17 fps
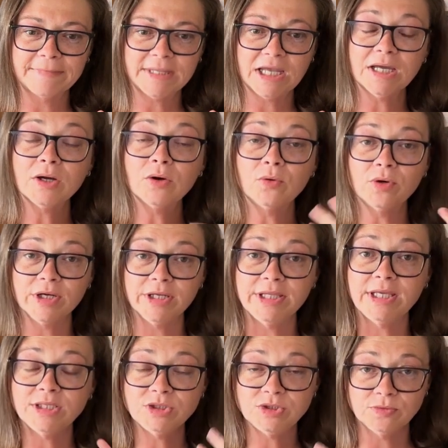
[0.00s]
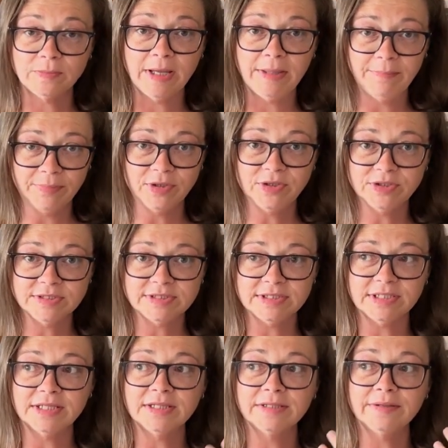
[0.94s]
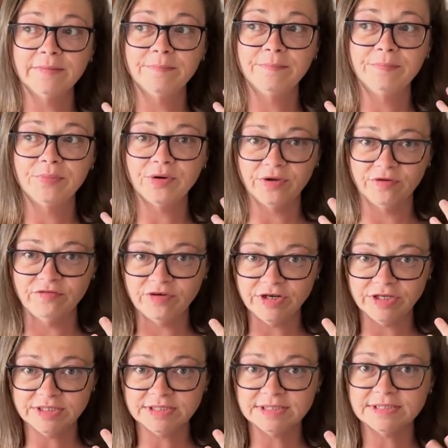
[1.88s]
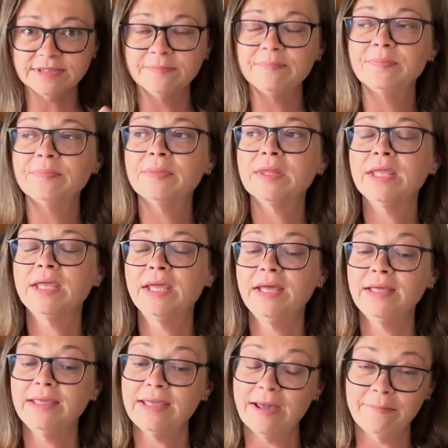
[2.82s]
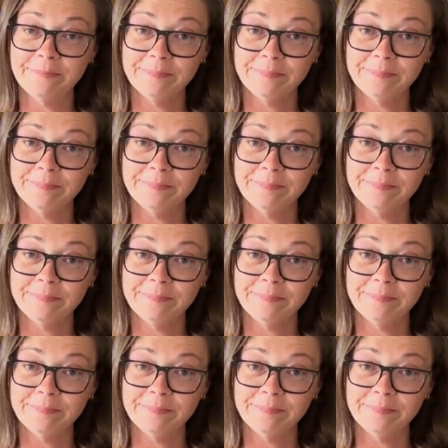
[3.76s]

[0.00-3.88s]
according to my personal preference. Yeah,